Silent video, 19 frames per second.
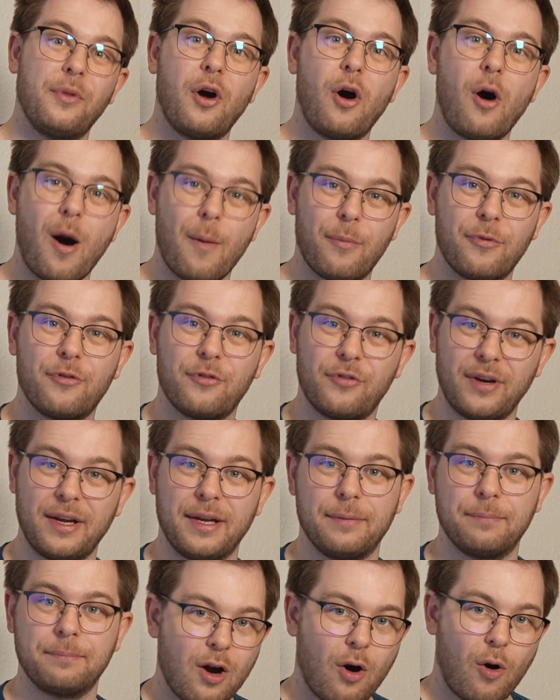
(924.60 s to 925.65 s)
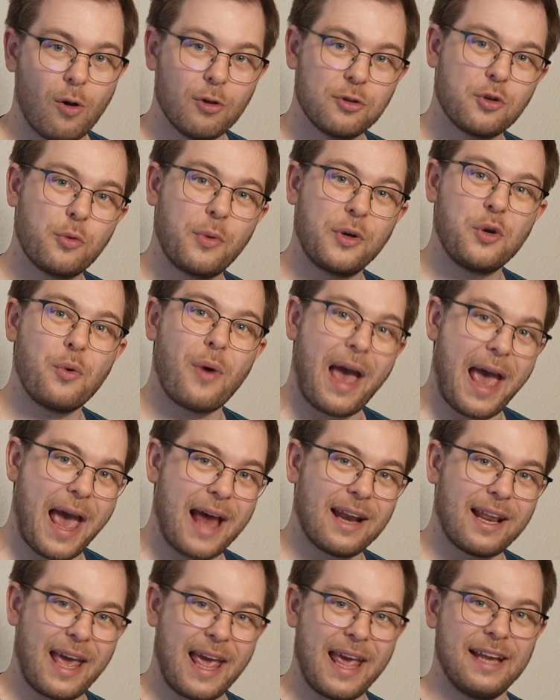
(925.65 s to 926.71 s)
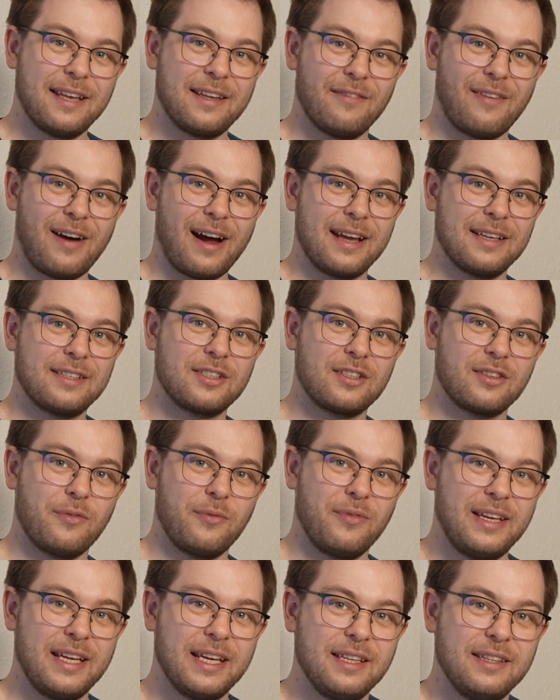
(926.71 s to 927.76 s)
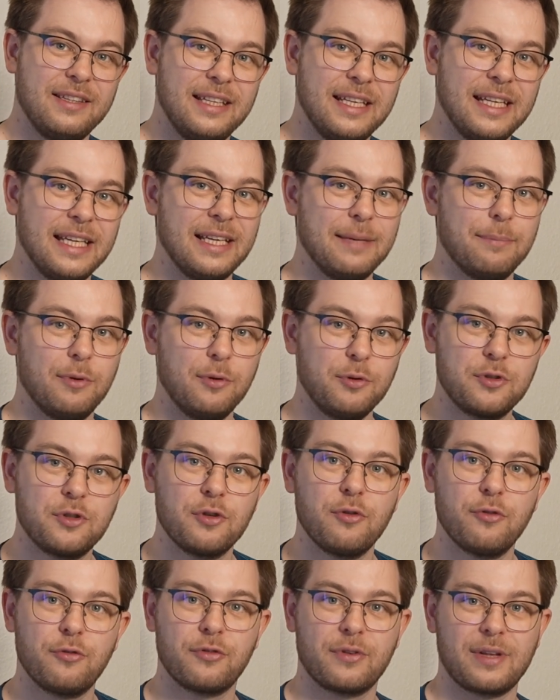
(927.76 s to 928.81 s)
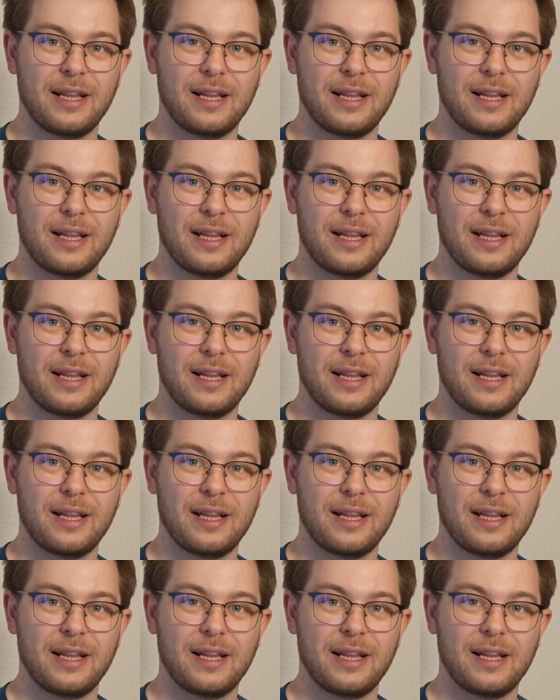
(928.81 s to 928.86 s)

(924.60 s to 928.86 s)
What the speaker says: the Hub 3. Also, when you add a device via the Bluetooth